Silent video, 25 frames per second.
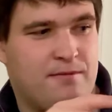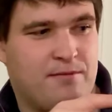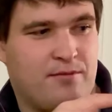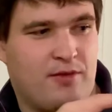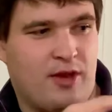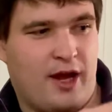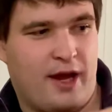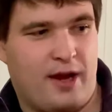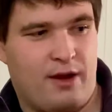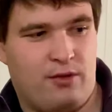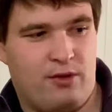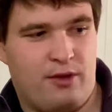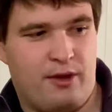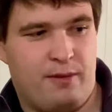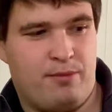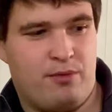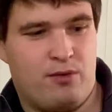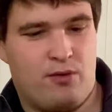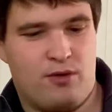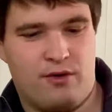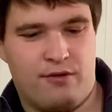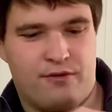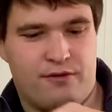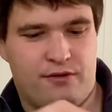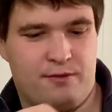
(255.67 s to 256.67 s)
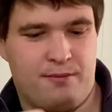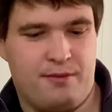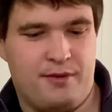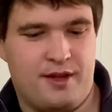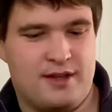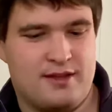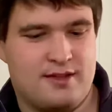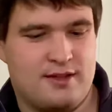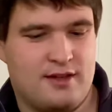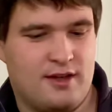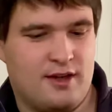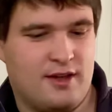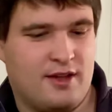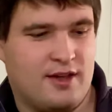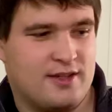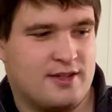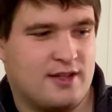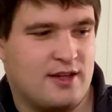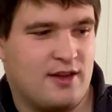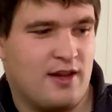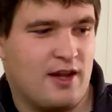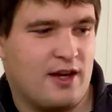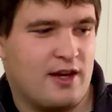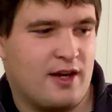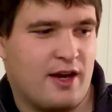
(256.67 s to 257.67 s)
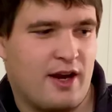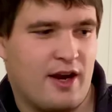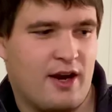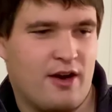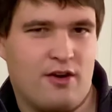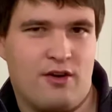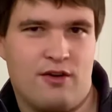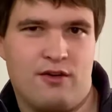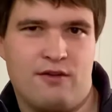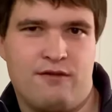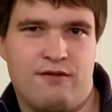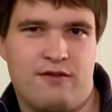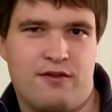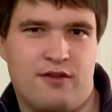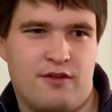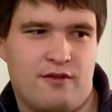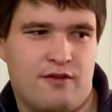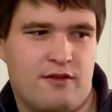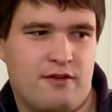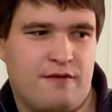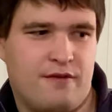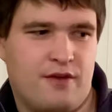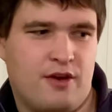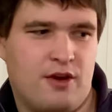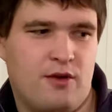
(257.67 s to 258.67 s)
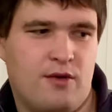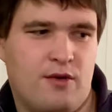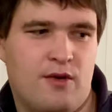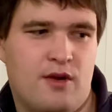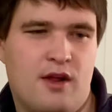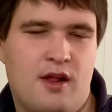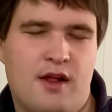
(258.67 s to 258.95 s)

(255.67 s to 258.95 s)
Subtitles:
I only poured from this into this Glencairn for the review.